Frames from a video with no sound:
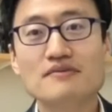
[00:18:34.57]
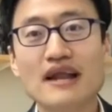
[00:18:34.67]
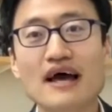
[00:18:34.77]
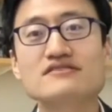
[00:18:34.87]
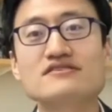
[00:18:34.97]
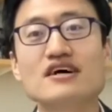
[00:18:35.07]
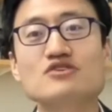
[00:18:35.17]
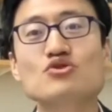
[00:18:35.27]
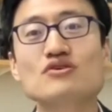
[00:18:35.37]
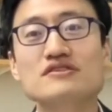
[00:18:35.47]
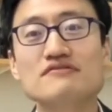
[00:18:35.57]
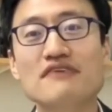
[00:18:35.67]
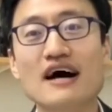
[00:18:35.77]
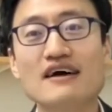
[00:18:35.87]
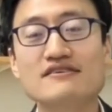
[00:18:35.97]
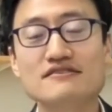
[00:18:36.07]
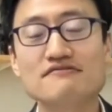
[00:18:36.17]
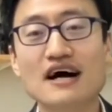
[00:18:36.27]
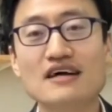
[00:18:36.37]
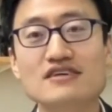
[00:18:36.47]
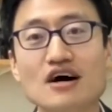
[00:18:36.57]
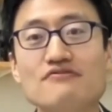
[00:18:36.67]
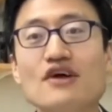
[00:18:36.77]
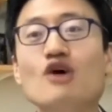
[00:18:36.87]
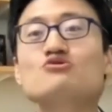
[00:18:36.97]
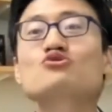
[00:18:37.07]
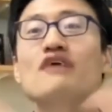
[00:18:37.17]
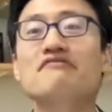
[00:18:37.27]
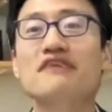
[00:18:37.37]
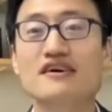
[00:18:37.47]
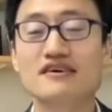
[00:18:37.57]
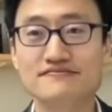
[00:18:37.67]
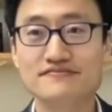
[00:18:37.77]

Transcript: but as a controlling device of the whole traffic,